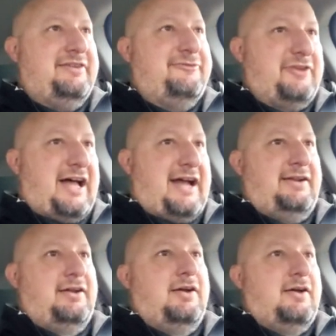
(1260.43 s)
flat,
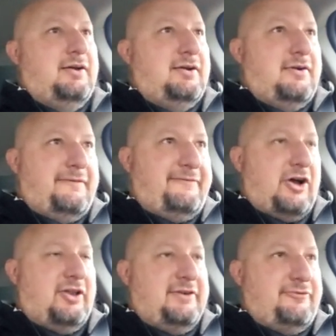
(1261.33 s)

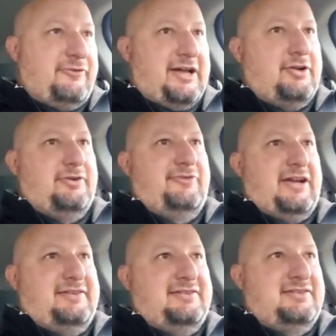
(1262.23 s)
falling flat on their
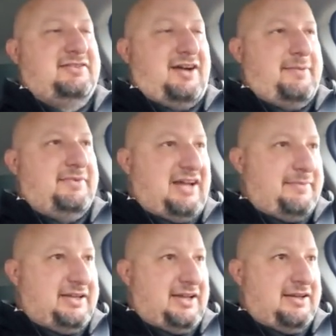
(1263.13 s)
face, time and time
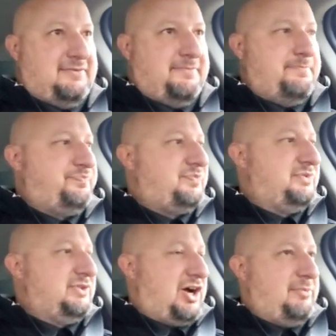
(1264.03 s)
again,
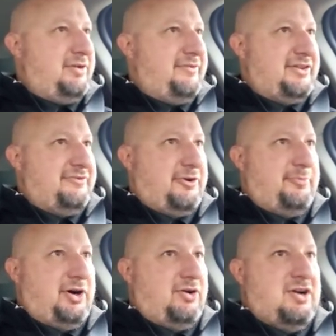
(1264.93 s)
not moving the
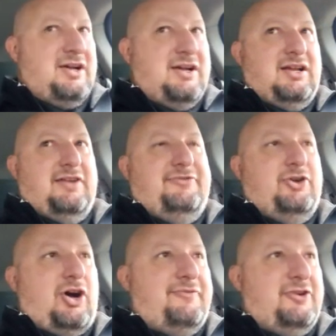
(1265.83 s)
football. If
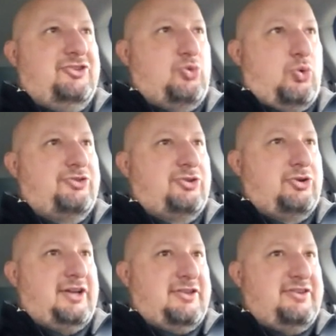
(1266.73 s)
the offense scores
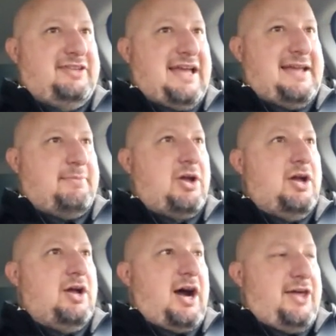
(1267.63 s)
early in this game,
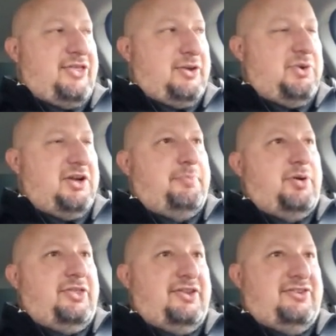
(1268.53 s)
I think we'd have
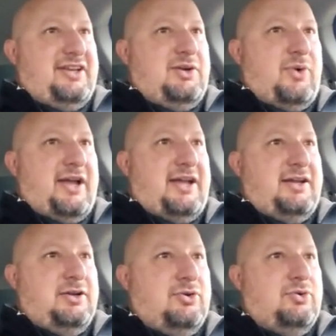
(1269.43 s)
put this thing away
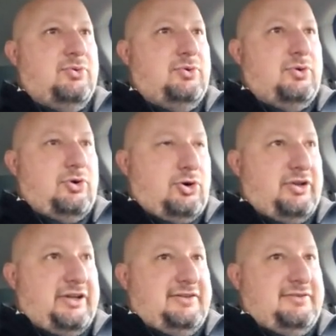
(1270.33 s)

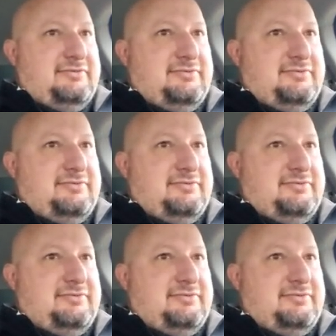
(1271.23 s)
early.